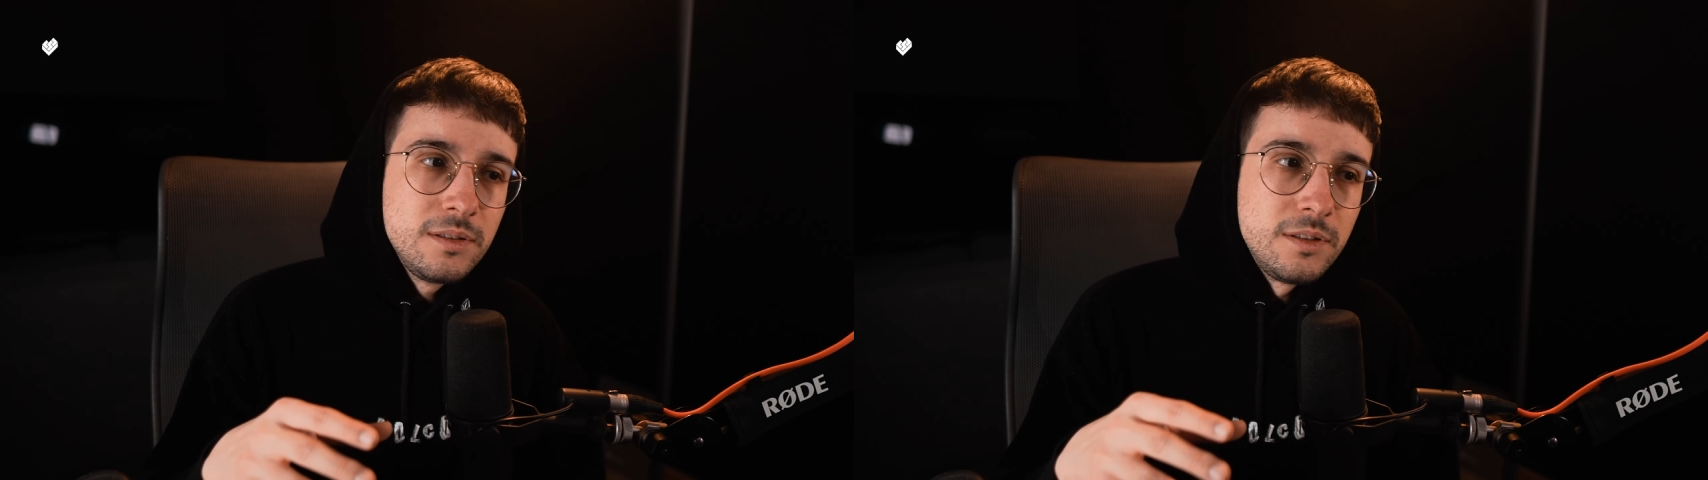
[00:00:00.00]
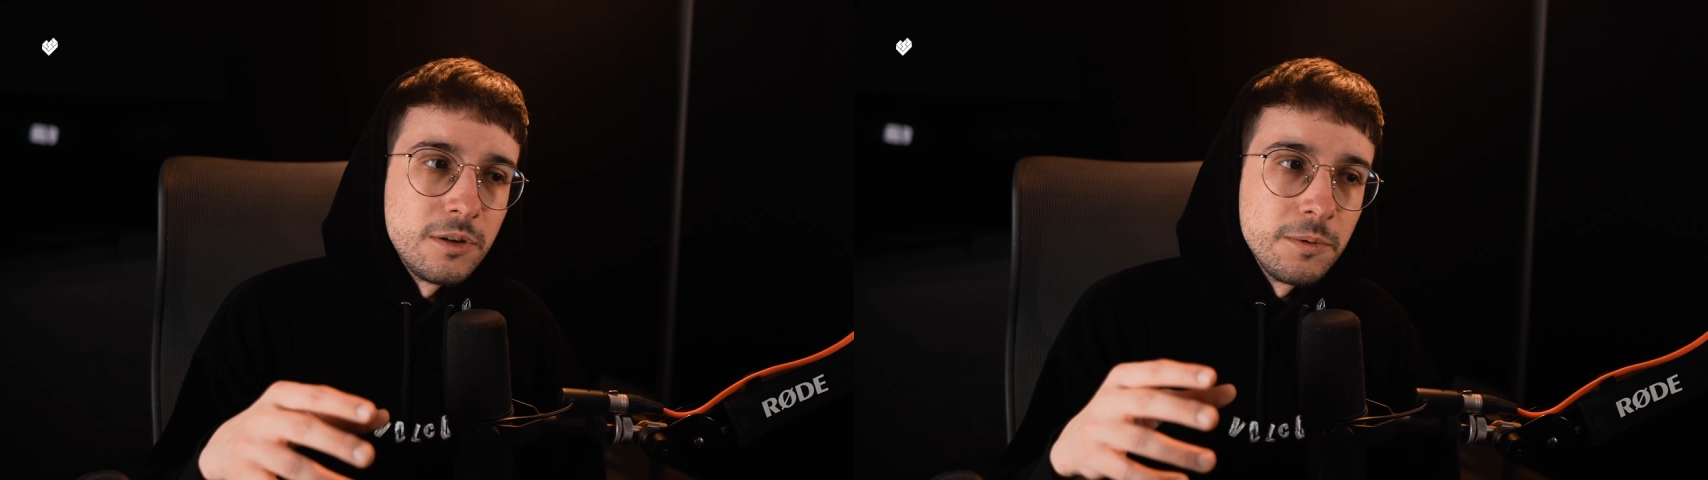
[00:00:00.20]

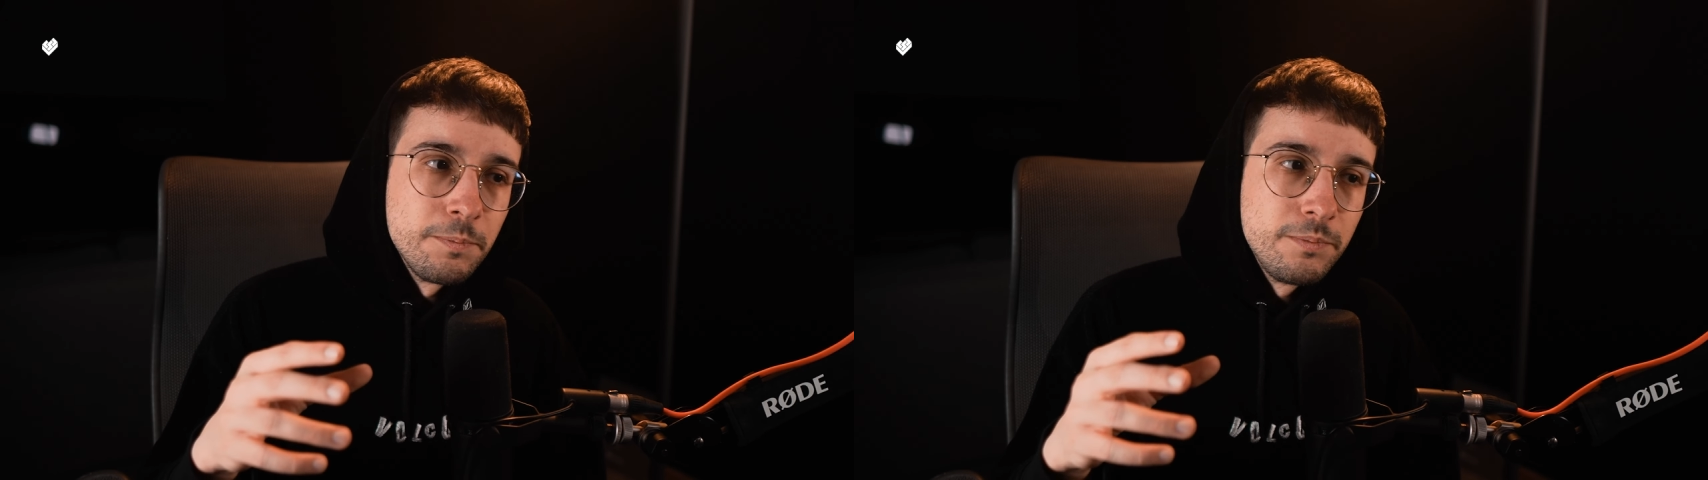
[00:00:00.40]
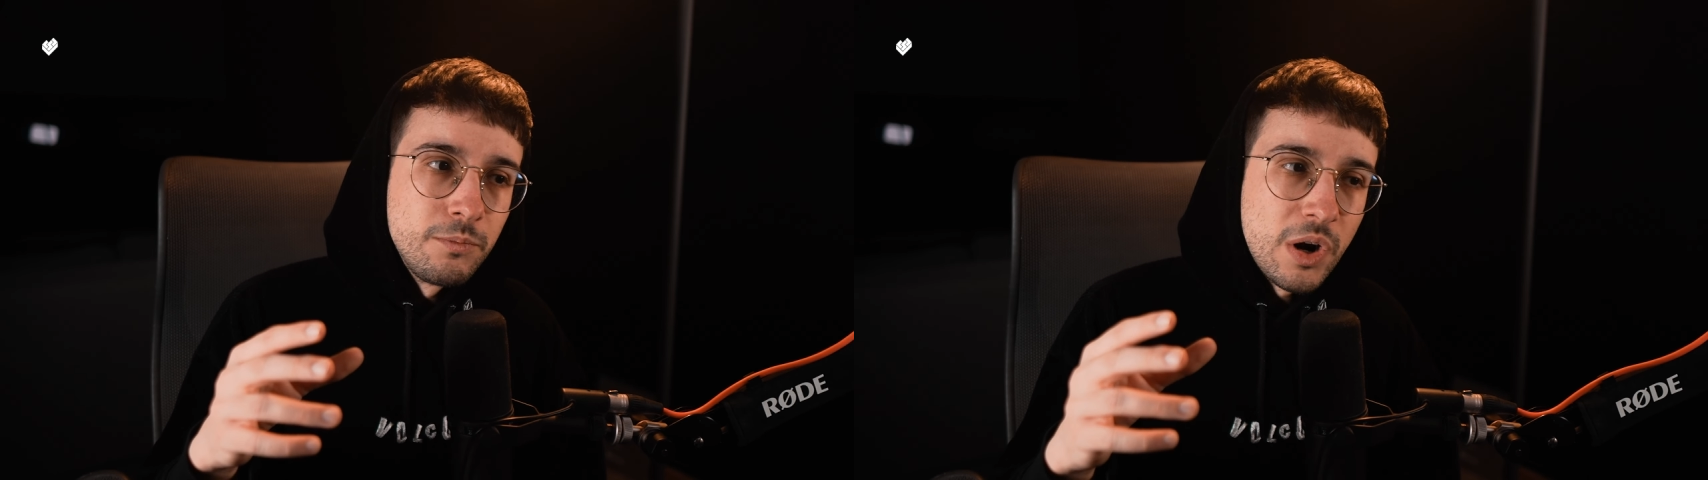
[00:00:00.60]

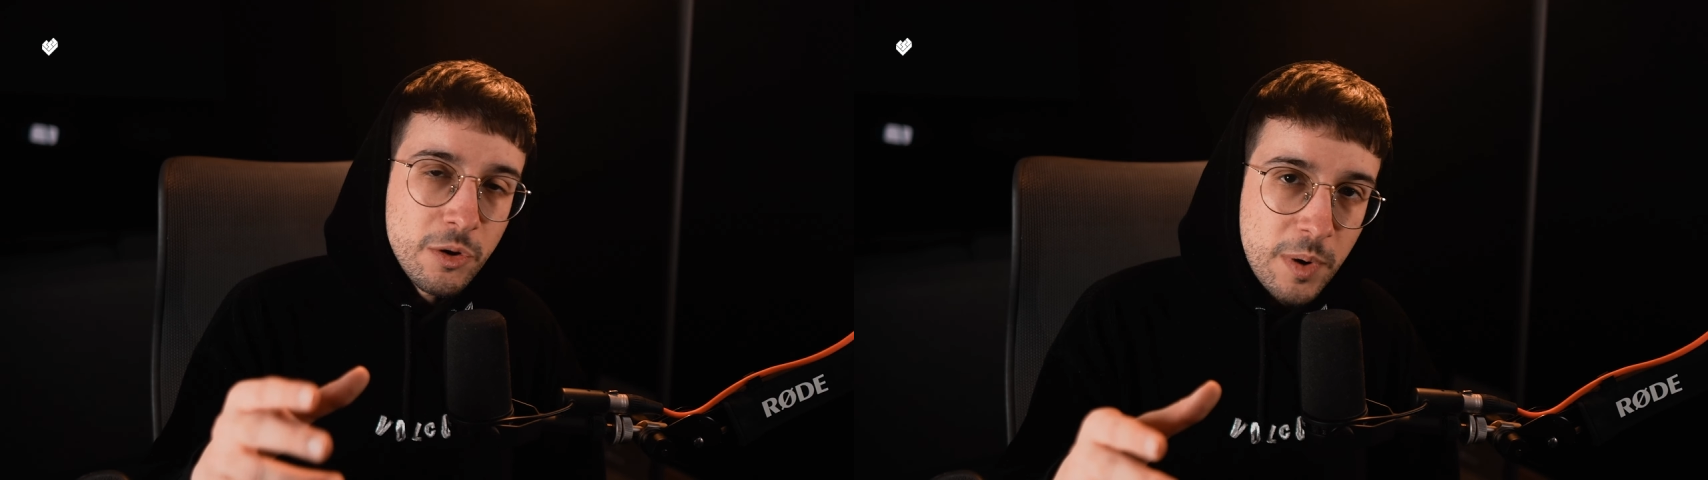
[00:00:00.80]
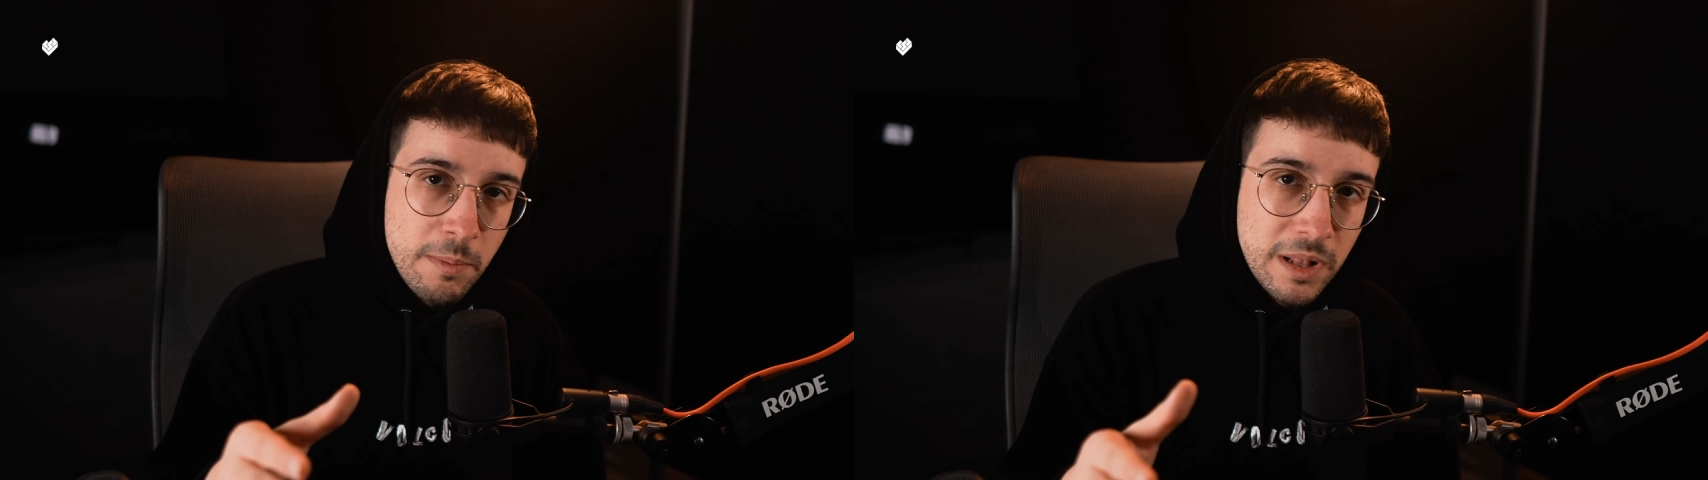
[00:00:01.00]
the
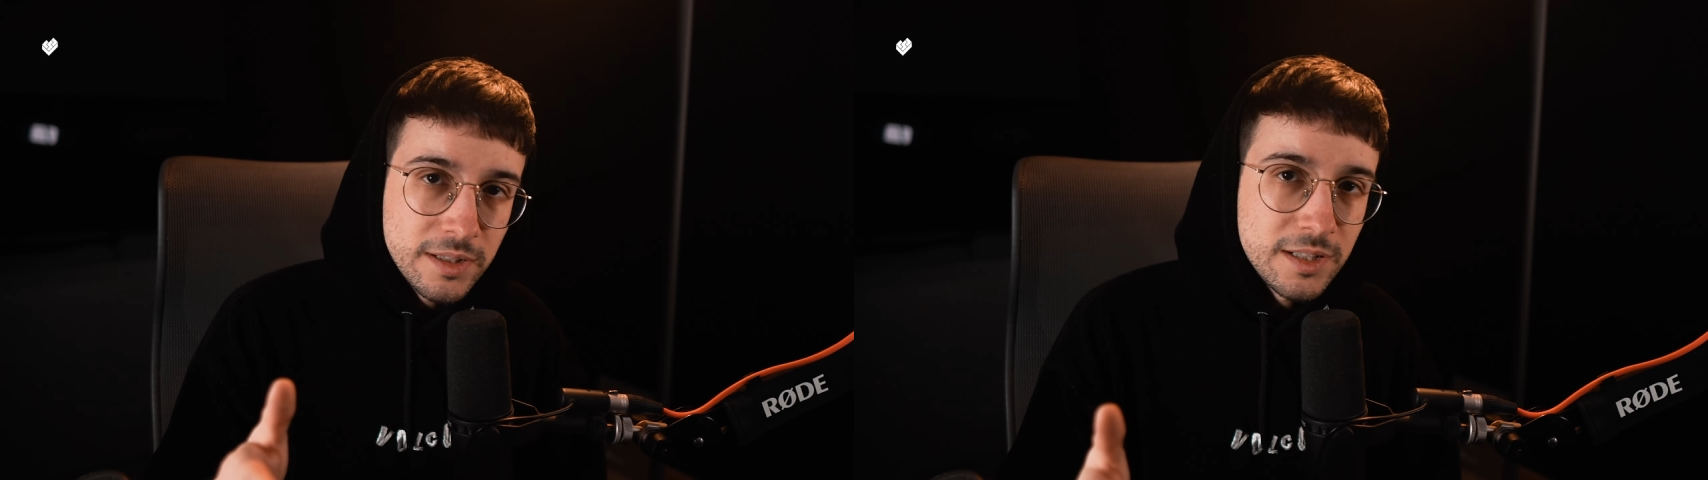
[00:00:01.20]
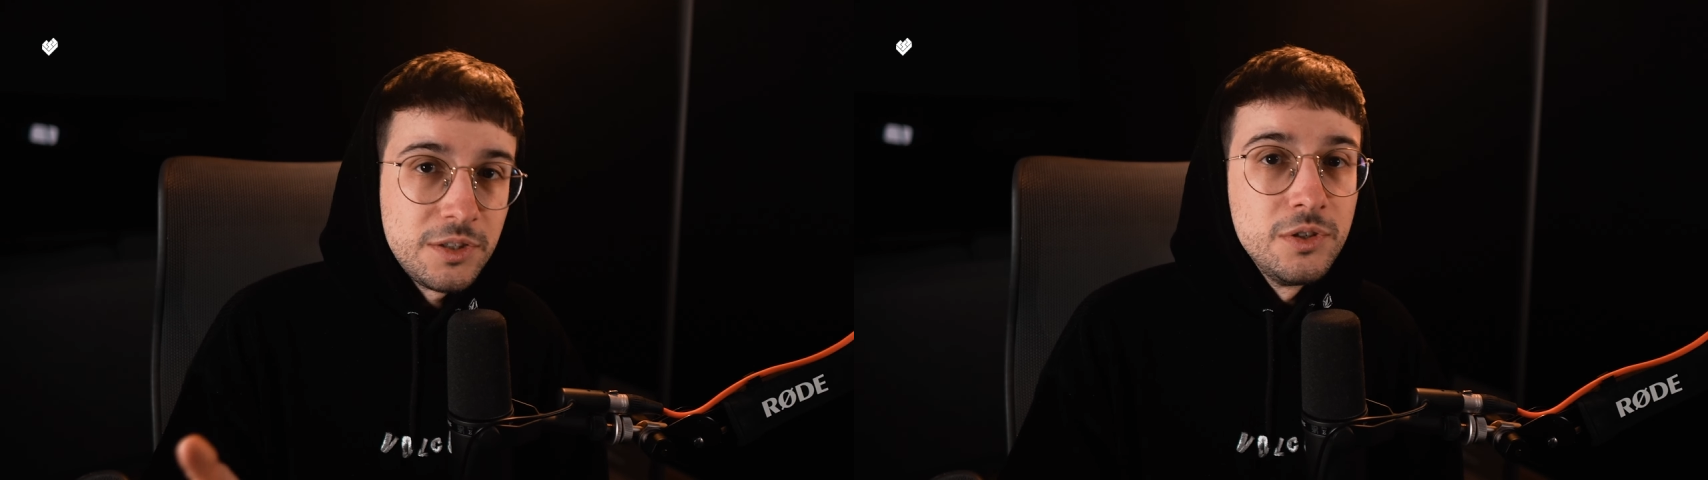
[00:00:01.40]
render
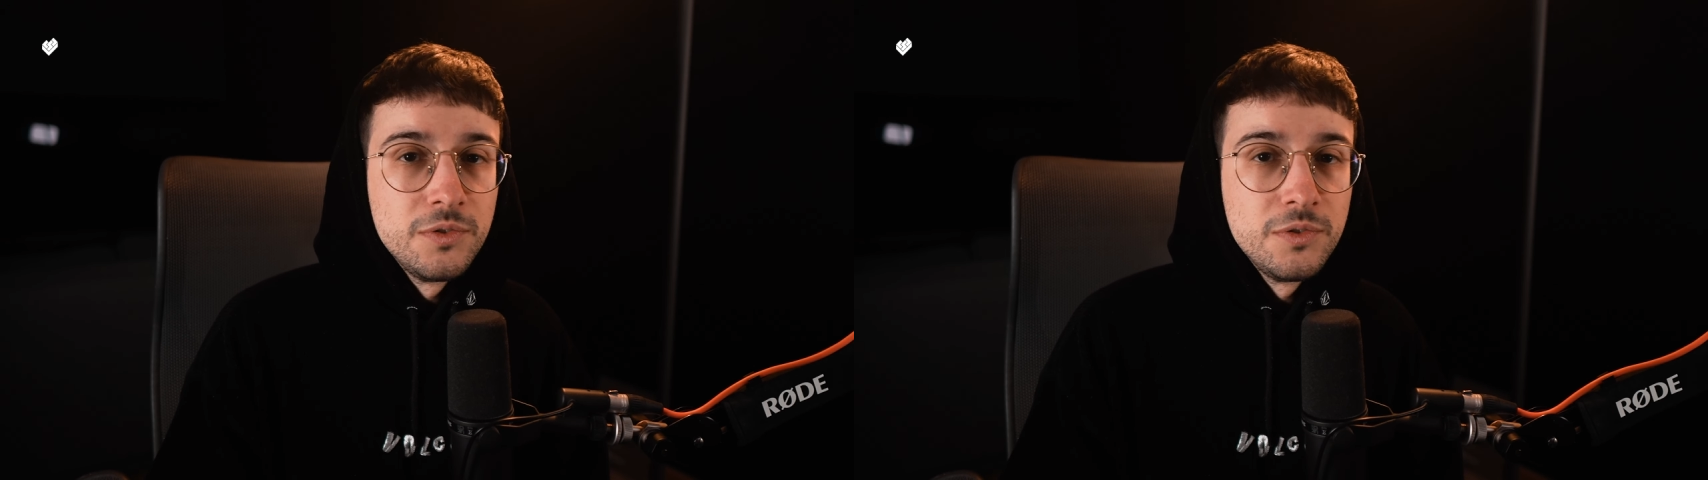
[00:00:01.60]
pipeline that's